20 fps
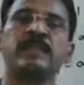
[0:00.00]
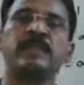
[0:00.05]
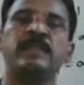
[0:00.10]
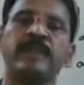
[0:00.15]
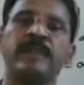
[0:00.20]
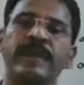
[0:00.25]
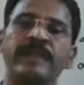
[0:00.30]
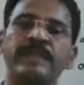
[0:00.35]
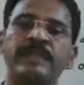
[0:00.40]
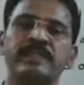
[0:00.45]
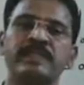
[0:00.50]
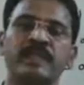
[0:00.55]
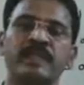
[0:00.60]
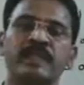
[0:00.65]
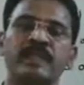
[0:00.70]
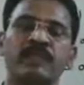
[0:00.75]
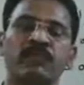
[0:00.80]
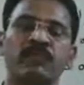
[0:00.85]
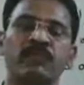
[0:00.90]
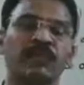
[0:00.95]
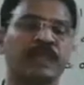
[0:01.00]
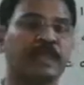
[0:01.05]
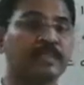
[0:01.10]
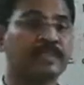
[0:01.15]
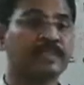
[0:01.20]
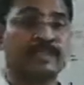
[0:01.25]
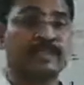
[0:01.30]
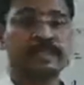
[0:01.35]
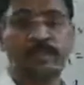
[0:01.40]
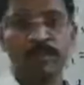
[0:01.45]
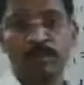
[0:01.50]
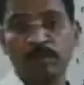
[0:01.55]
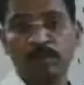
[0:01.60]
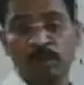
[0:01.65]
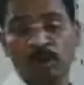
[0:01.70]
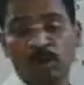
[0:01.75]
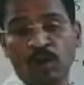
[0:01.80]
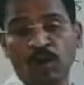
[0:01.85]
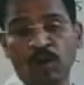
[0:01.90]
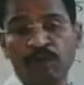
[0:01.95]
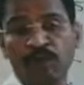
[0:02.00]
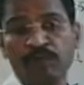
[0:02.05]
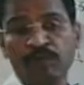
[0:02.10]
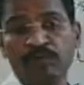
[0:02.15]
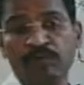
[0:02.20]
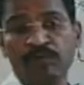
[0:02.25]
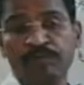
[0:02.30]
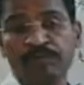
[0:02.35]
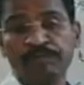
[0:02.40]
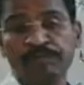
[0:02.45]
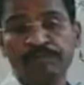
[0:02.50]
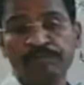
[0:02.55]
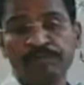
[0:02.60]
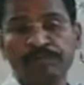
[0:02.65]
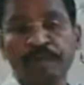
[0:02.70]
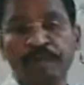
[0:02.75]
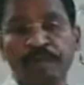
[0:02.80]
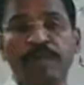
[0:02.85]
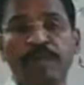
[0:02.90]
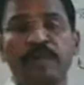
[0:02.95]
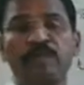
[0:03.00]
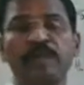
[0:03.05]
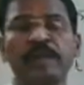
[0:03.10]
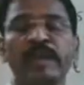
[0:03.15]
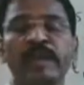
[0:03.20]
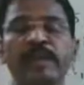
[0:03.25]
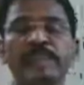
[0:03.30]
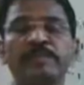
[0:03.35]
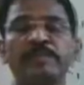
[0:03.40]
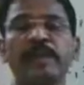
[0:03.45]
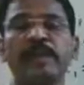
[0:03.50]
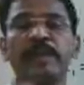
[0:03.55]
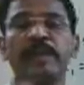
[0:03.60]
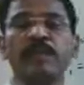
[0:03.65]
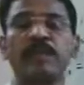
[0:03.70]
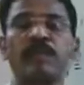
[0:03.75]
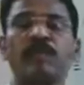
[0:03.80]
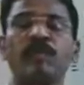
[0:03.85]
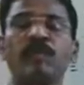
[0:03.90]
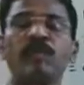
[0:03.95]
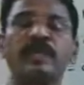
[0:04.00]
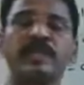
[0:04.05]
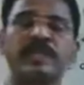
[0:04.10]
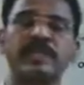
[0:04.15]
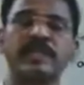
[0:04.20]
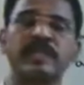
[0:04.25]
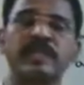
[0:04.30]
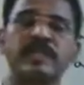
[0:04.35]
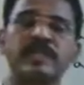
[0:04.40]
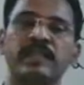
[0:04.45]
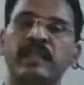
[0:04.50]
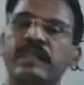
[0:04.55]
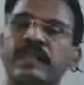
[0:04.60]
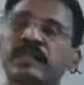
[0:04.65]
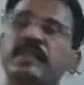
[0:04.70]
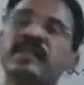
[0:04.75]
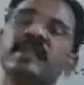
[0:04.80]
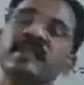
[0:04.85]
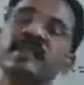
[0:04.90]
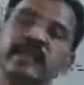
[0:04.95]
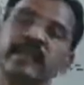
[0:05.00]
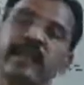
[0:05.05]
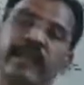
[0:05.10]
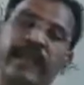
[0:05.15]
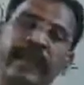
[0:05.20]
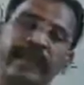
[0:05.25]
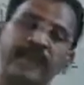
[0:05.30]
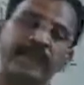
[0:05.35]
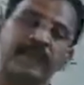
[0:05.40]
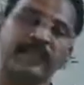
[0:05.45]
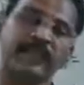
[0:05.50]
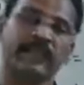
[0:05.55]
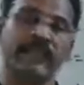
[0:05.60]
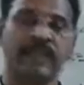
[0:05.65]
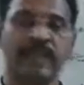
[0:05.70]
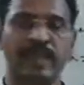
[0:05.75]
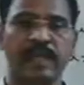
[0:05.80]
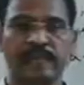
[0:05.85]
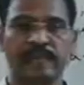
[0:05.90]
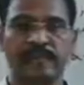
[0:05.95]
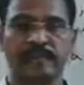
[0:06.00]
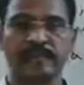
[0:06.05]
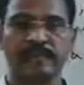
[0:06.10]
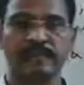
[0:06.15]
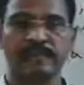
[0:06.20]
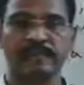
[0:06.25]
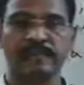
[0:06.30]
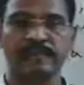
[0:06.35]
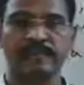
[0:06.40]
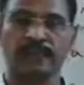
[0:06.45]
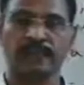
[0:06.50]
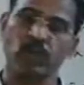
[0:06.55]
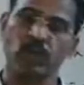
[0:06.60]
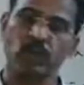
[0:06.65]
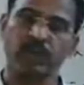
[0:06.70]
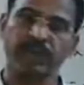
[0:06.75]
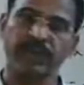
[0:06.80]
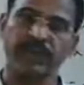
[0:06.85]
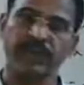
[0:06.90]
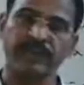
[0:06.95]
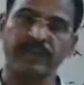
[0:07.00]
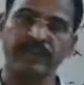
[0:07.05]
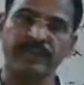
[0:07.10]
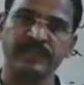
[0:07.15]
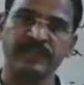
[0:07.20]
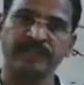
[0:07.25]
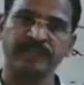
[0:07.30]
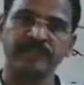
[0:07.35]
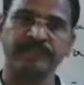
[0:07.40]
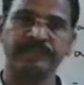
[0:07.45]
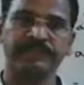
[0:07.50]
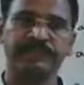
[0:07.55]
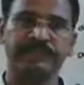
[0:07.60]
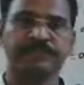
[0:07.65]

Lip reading: practice set, we'll discuss about all this one. Now the next part we'll discuss in the next class. Okay friends?